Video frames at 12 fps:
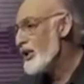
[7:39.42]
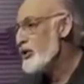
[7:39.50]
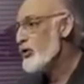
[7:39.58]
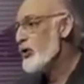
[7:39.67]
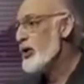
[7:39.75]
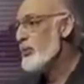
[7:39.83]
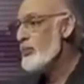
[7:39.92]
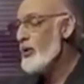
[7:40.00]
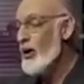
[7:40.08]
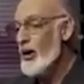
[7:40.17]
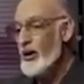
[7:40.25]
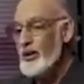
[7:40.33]
and drawing
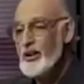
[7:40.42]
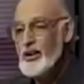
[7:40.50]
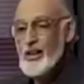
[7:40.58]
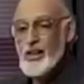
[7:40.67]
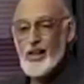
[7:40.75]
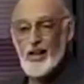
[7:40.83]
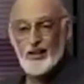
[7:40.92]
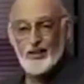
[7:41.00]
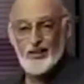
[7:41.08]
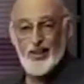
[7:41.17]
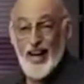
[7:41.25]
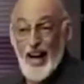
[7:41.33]
apart
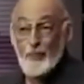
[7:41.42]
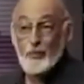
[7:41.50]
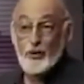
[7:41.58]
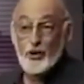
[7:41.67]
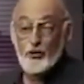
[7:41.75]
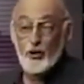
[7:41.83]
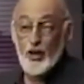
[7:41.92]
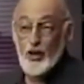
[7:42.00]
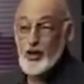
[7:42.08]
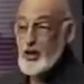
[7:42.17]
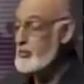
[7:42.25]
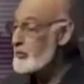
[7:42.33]
uh, that happens in
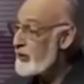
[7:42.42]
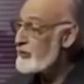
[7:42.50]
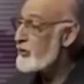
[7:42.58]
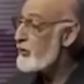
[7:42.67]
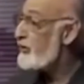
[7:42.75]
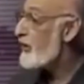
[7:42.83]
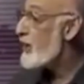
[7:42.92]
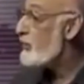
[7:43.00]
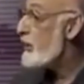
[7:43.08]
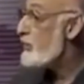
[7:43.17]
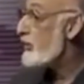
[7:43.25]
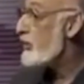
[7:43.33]
relationships after a fight.
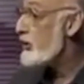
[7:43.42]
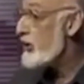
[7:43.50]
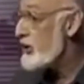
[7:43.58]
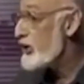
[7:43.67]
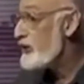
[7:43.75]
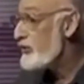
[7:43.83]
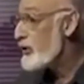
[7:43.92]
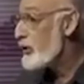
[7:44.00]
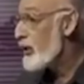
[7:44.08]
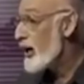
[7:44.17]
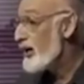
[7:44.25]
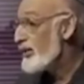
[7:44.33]
People are distant for a
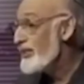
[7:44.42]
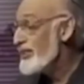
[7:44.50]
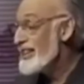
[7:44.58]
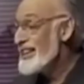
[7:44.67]
while